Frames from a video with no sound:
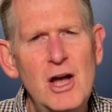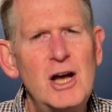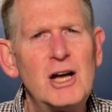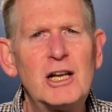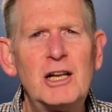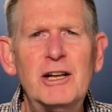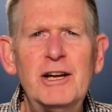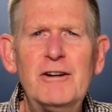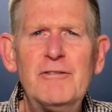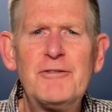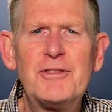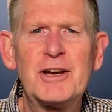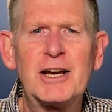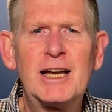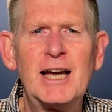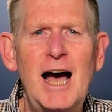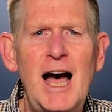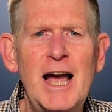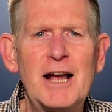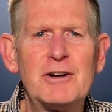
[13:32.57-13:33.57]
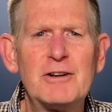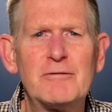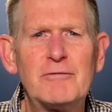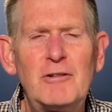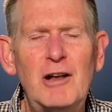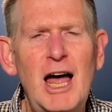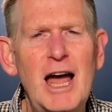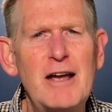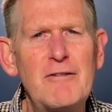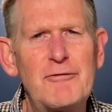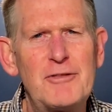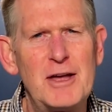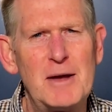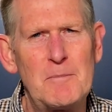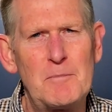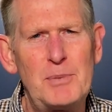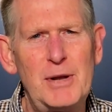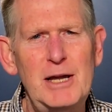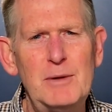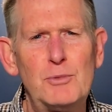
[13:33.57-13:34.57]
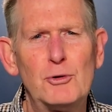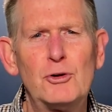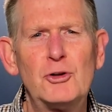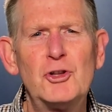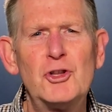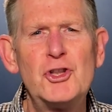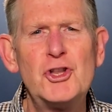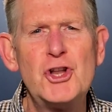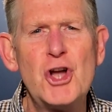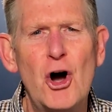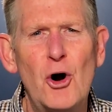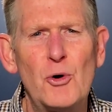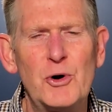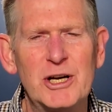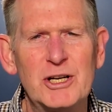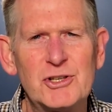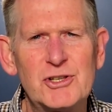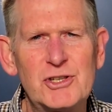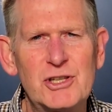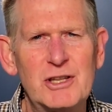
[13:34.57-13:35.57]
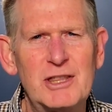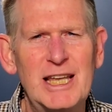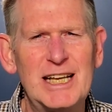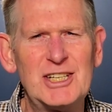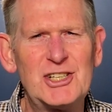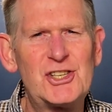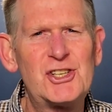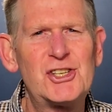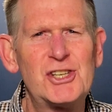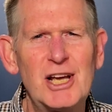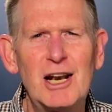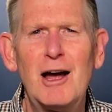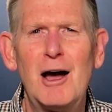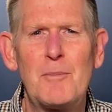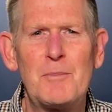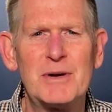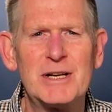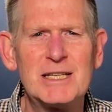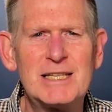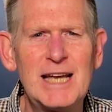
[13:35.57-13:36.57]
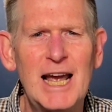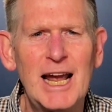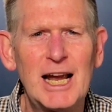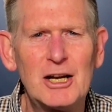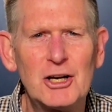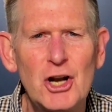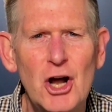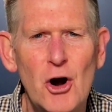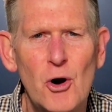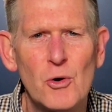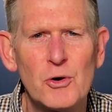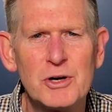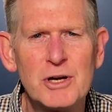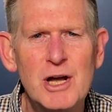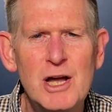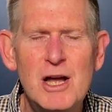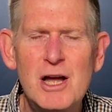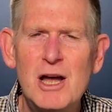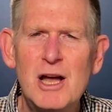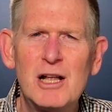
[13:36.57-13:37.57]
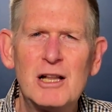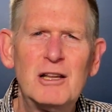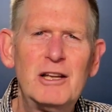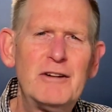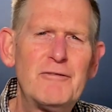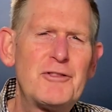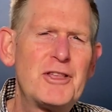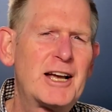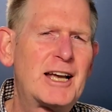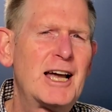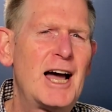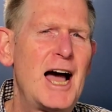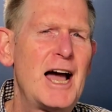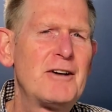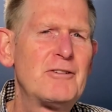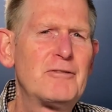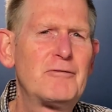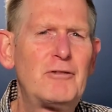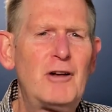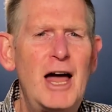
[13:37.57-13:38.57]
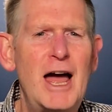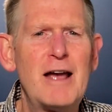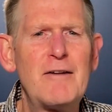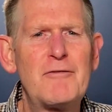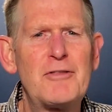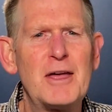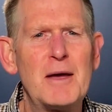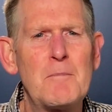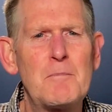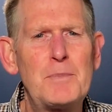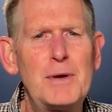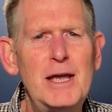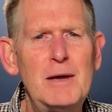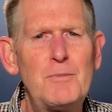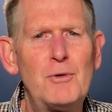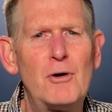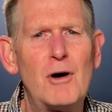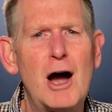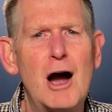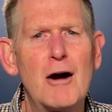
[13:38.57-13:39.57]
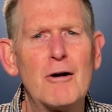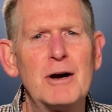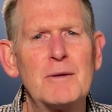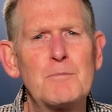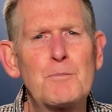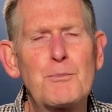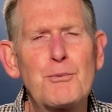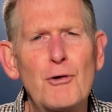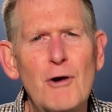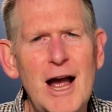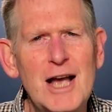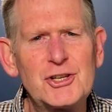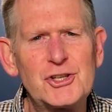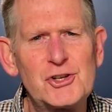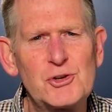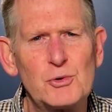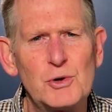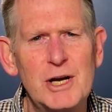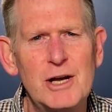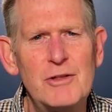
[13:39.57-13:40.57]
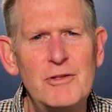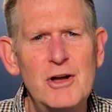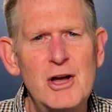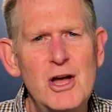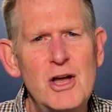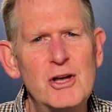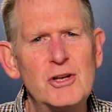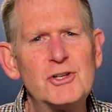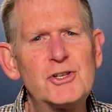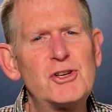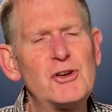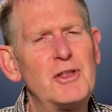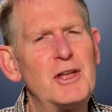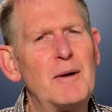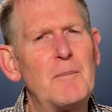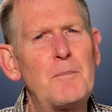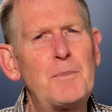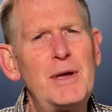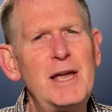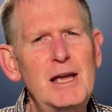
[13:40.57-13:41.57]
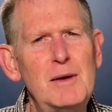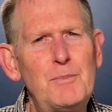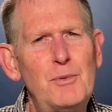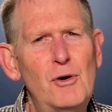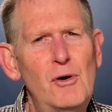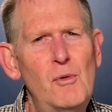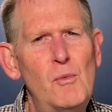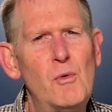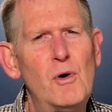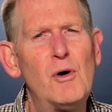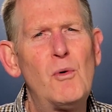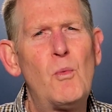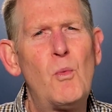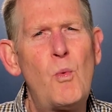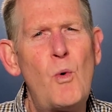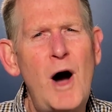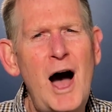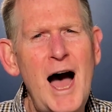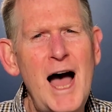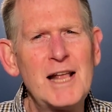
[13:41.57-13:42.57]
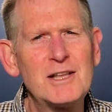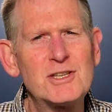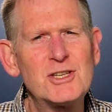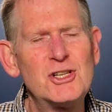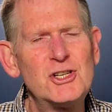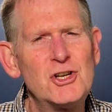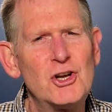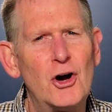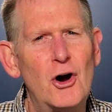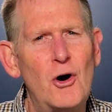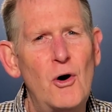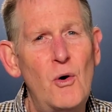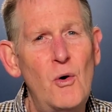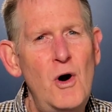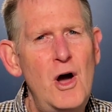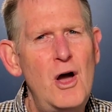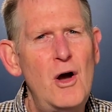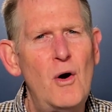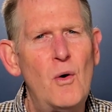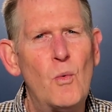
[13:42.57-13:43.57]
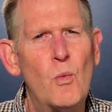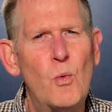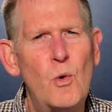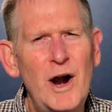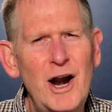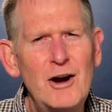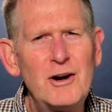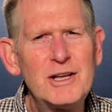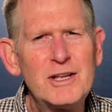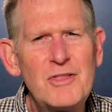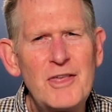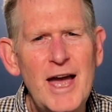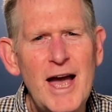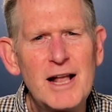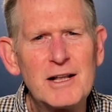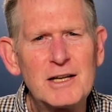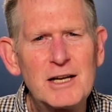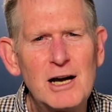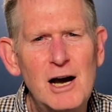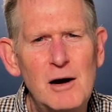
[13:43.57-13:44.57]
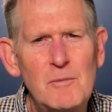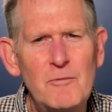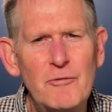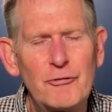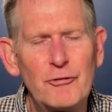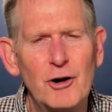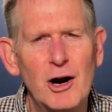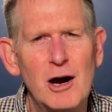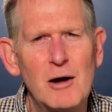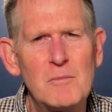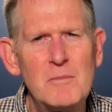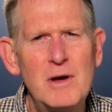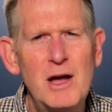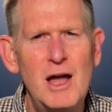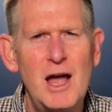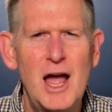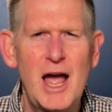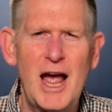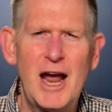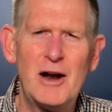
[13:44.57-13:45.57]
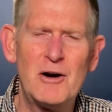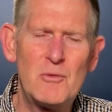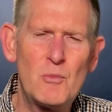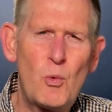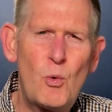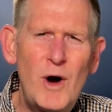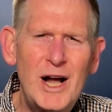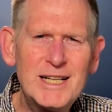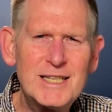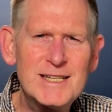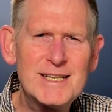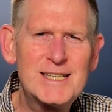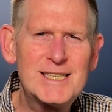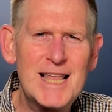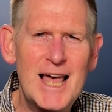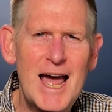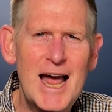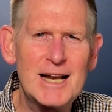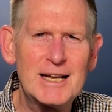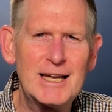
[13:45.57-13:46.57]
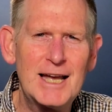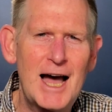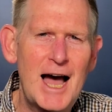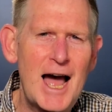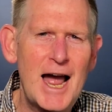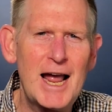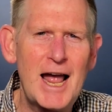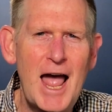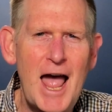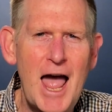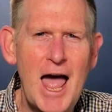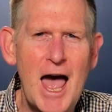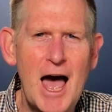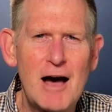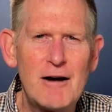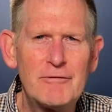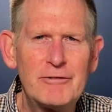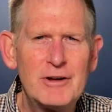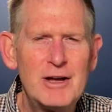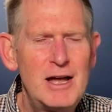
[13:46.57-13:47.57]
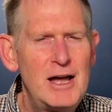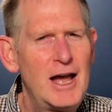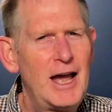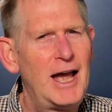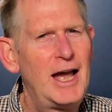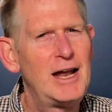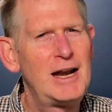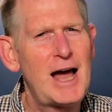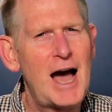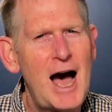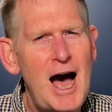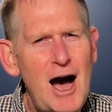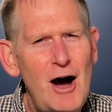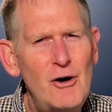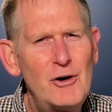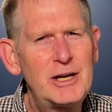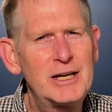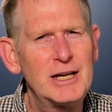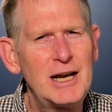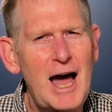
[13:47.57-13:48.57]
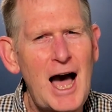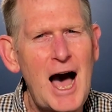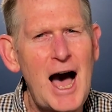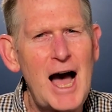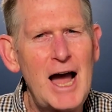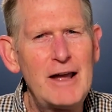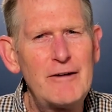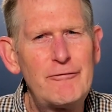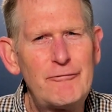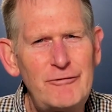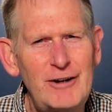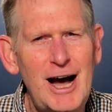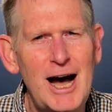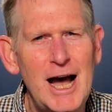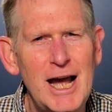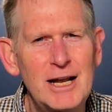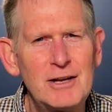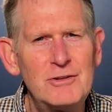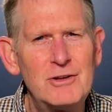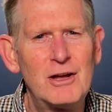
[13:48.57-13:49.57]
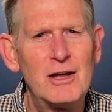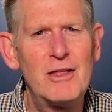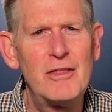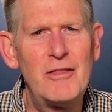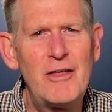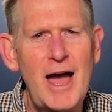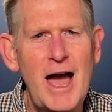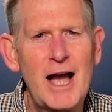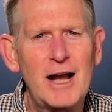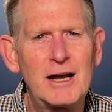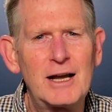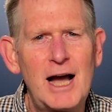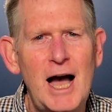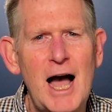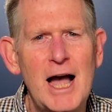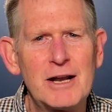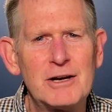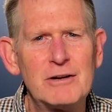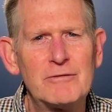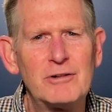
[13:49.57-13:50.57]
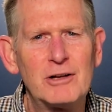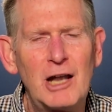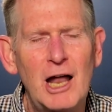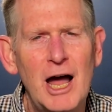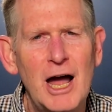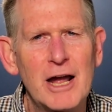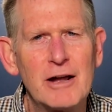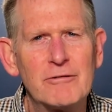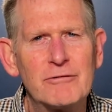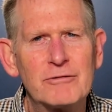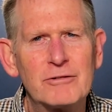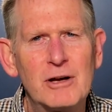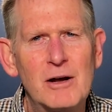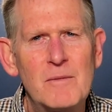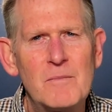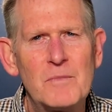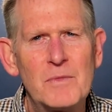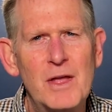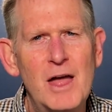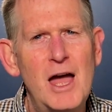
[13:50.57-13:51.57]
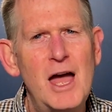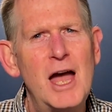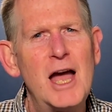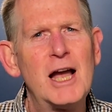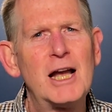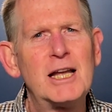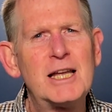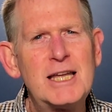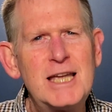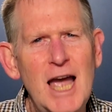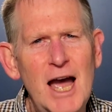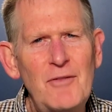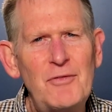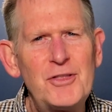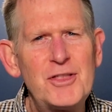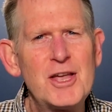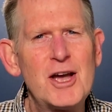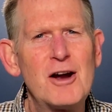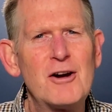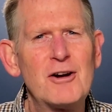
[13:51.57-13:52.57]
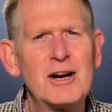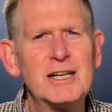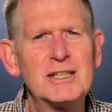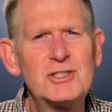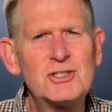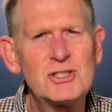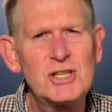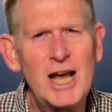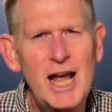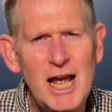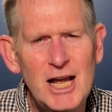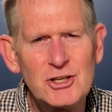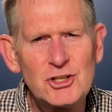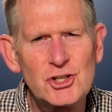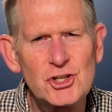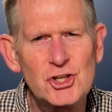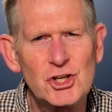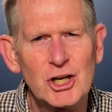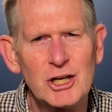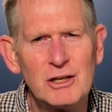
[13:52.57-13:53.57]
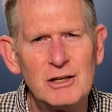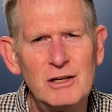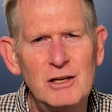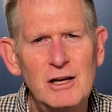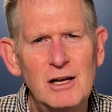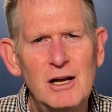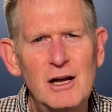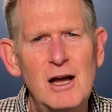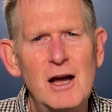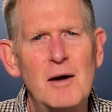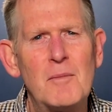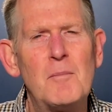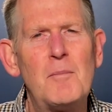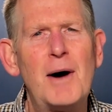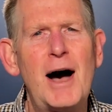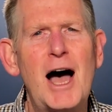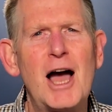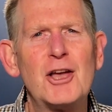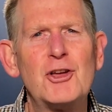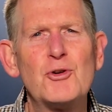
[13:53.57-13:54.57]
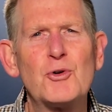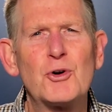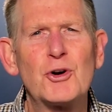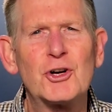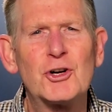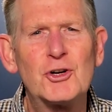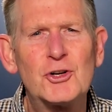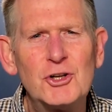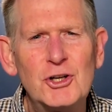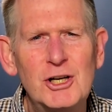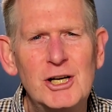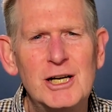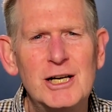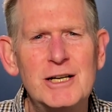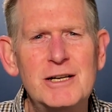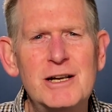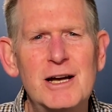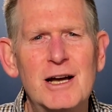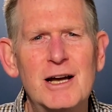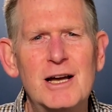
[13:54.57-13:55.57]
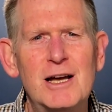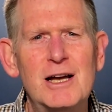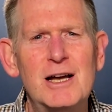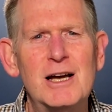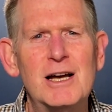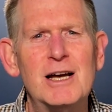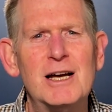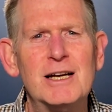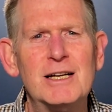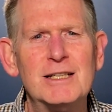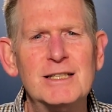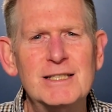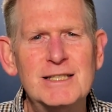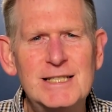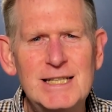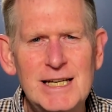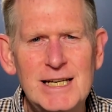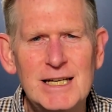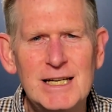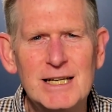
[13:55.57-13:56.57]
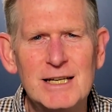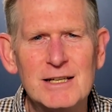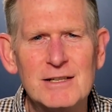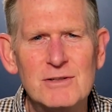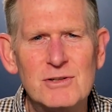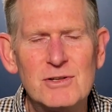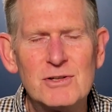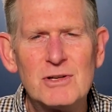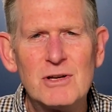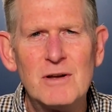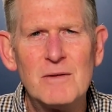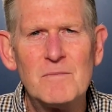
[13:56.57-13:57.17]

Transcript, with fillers: Live the kind of life that people notice, that they sit up and take note. Live the kind of life that people are impressed with so that people will want to know where did that come from and what does that guy have and how can I find that kind of a life? Get their attention by your good deeds.